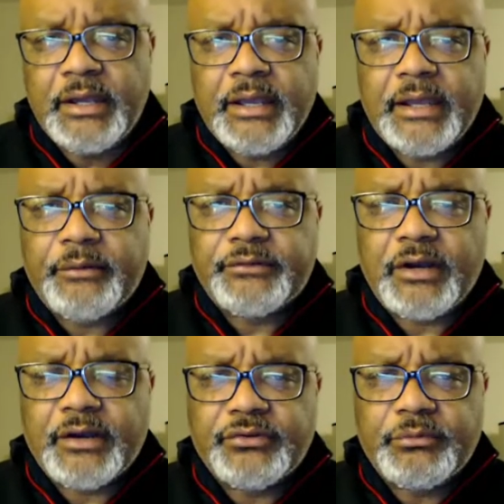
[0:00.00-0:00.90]
and I was
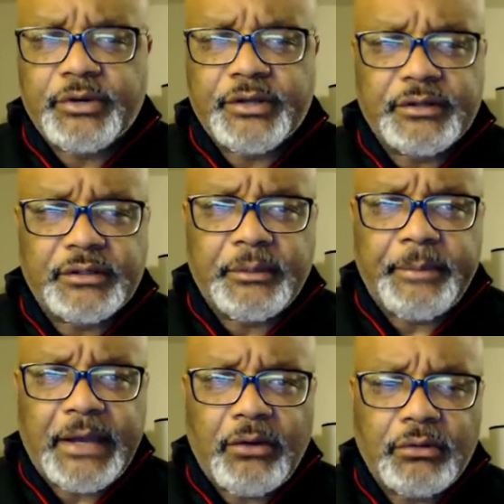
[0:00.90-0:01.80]
talking to a brother
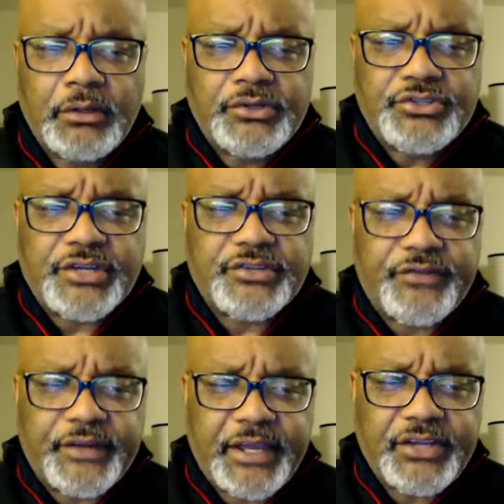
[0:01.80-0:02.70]
about
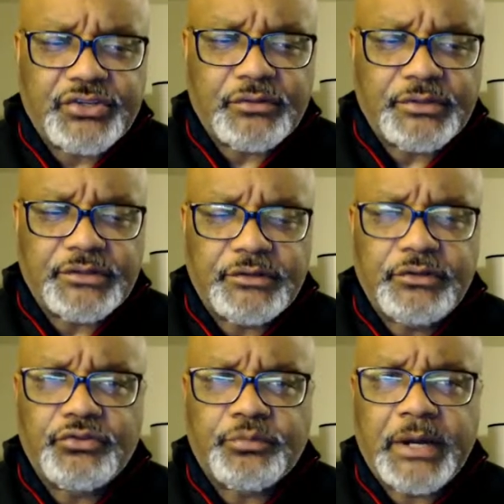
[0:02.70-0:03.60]
gentrification, which is a
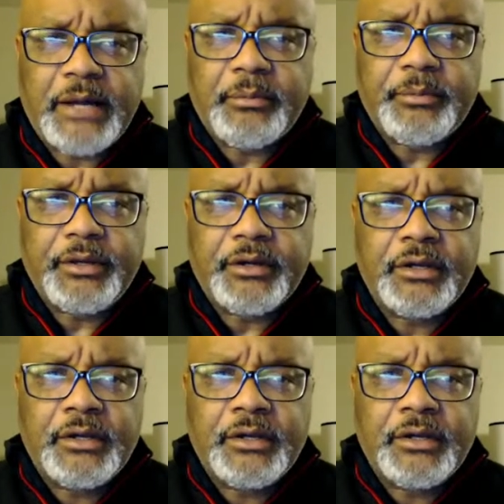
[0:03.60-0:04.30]
huge problem here,